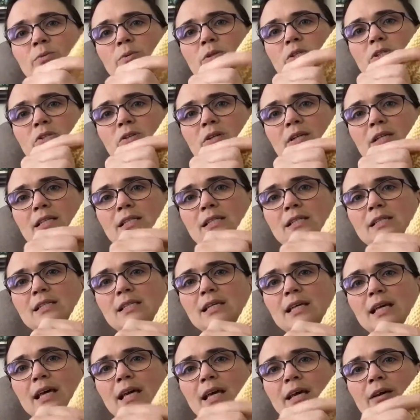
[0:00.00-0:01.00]
which you can
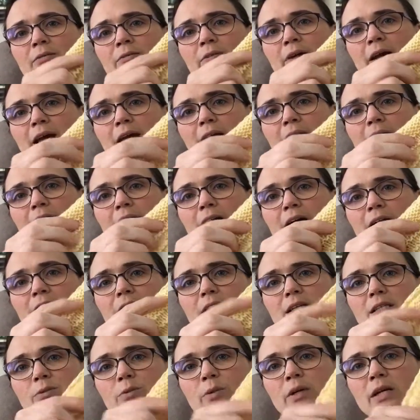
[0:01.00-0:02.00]
see right here
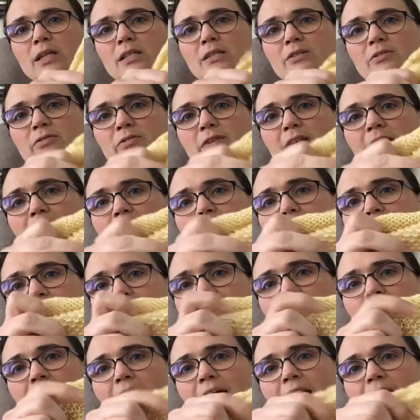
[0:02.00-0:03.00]
is where it's
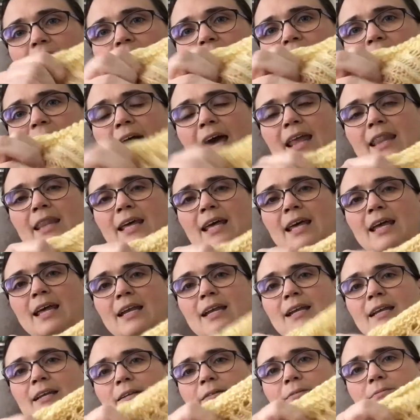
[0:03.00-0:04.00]
fading. And
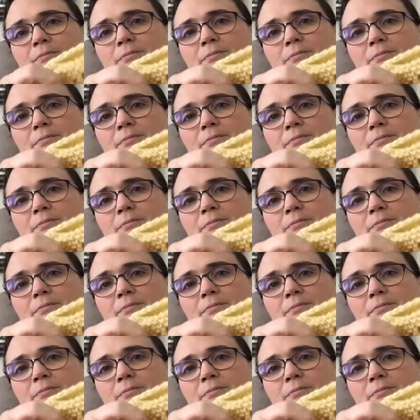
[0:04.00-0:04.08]
then,